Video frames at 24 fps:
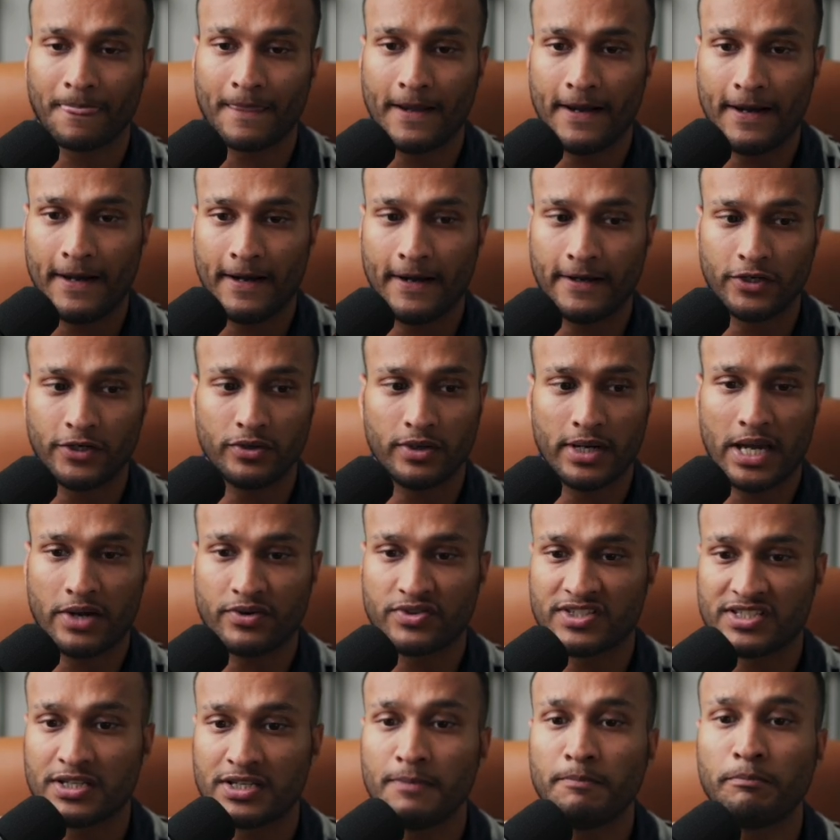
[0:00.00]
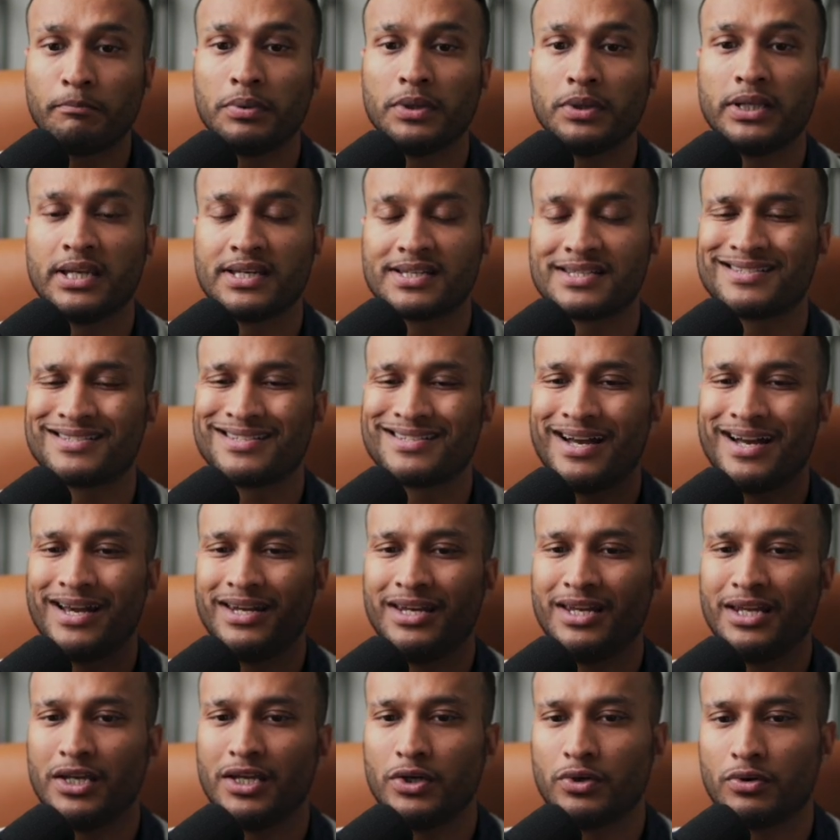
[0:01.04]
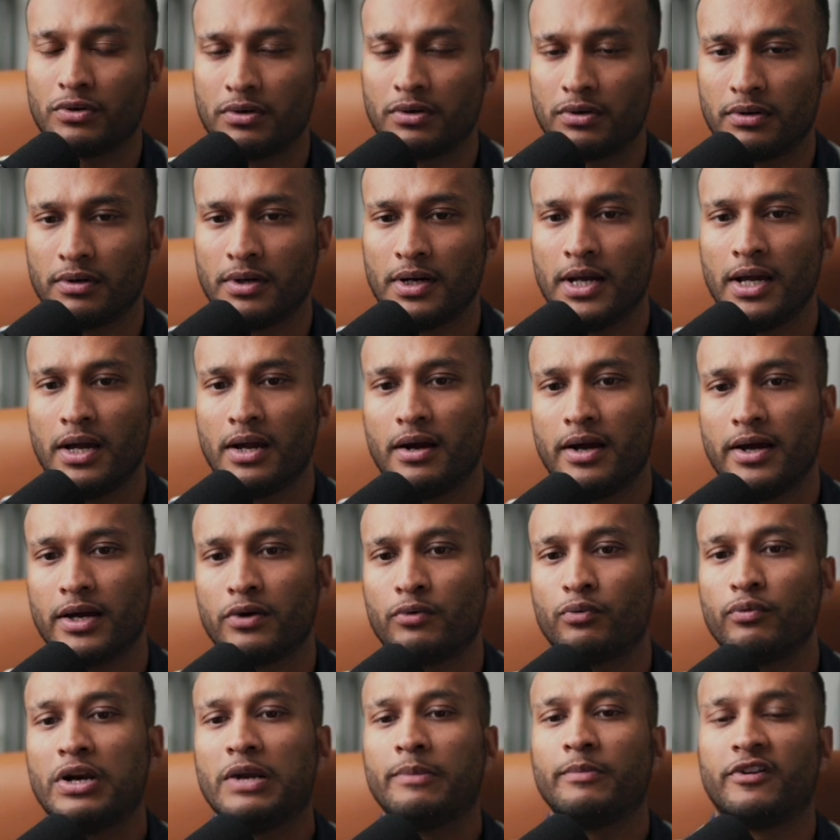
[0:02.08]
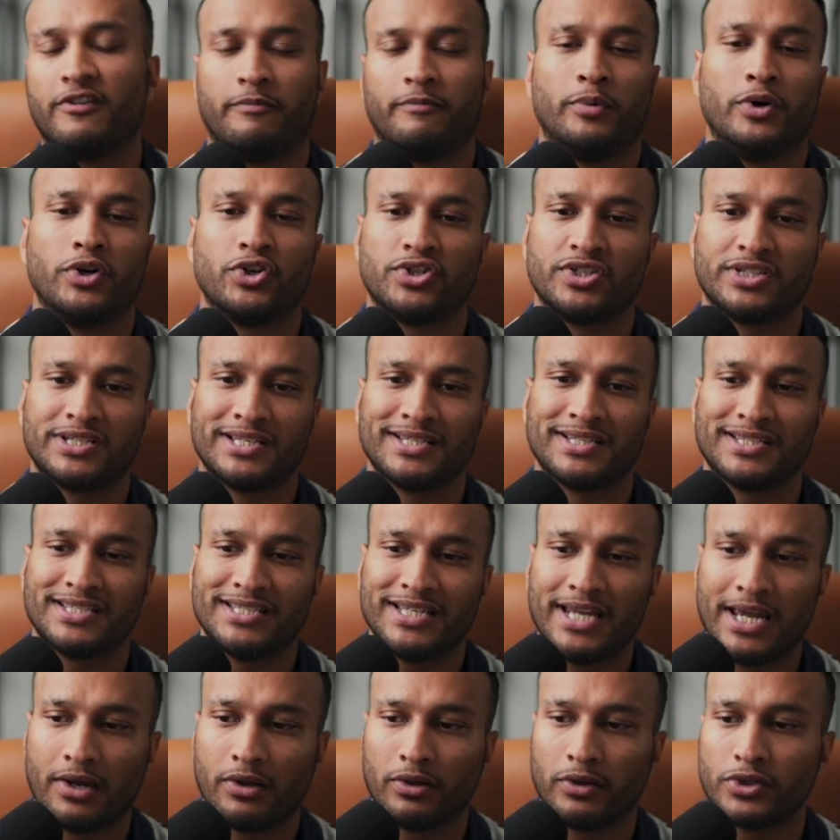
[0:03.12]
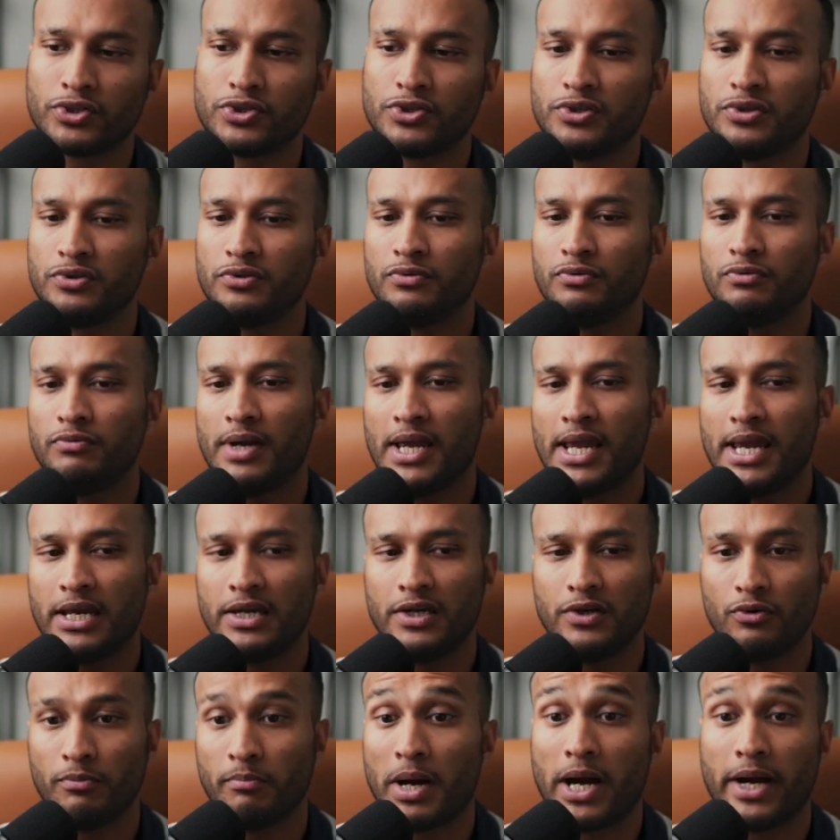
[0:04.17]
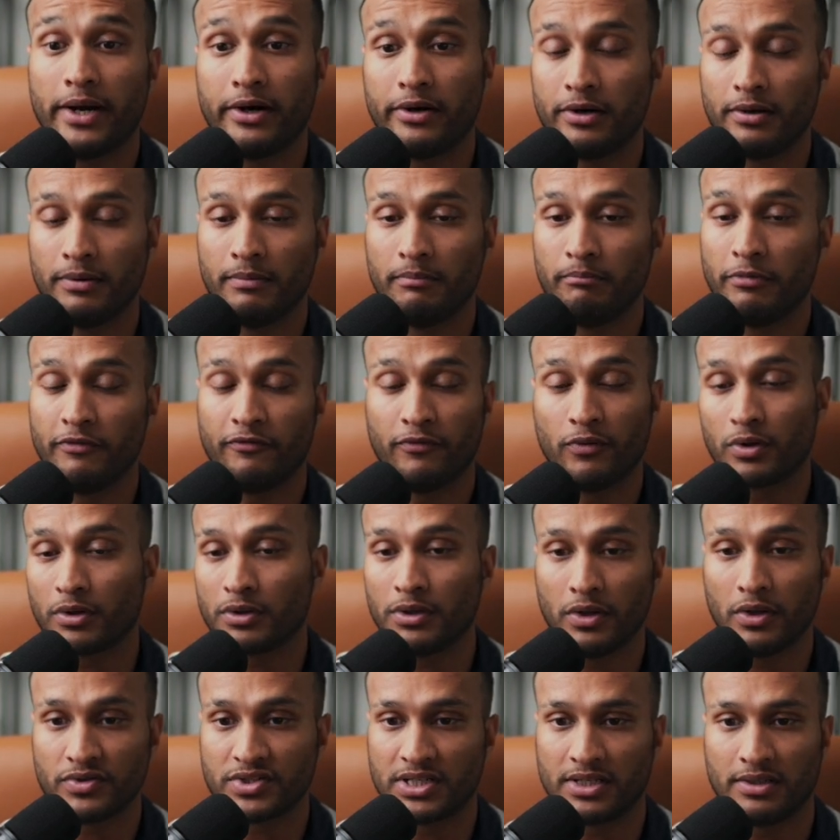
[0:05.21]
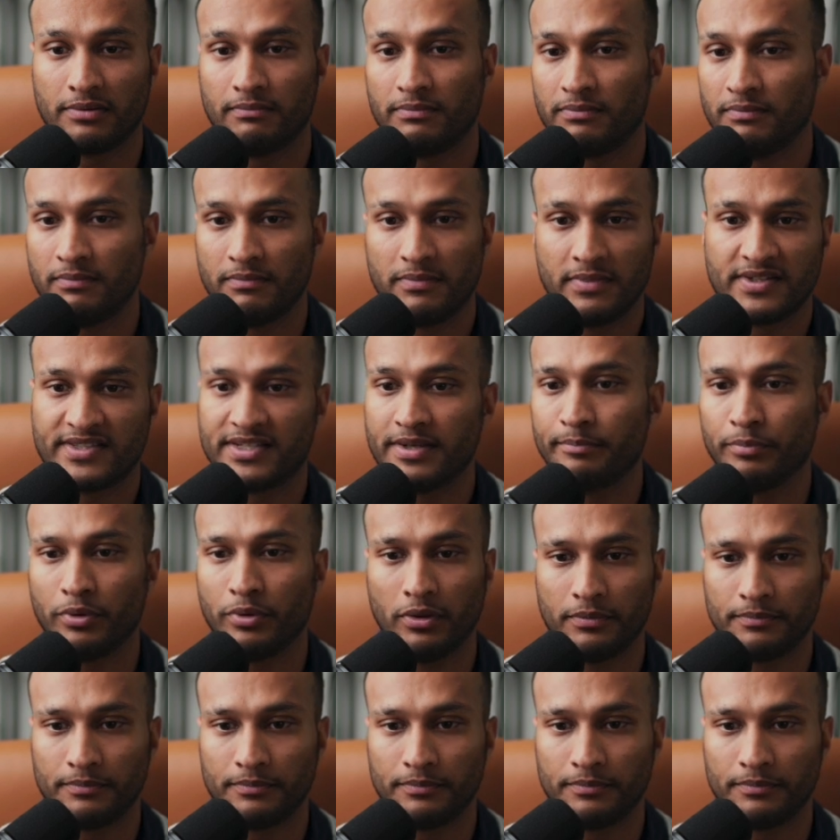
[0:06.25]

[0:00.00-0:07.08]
You're now simply assigning your agreement of purchase and sale to a new buyer before closing. Simple.